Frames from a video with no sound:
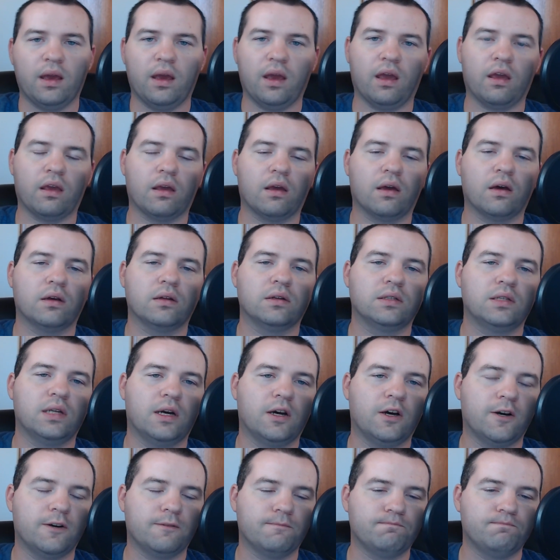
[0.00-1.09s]
And
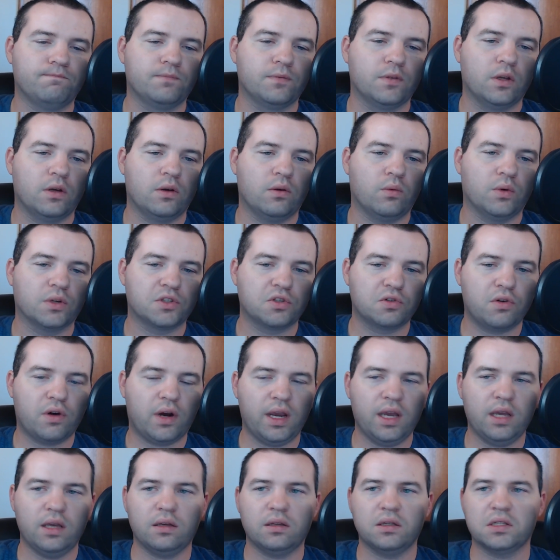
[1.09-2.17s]
um, what's
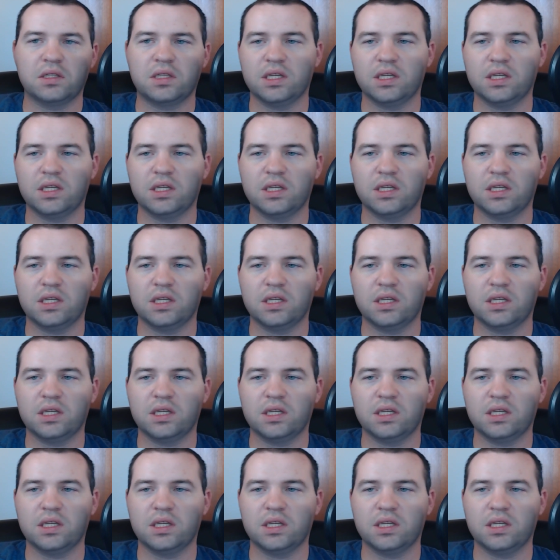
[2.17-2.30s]
great is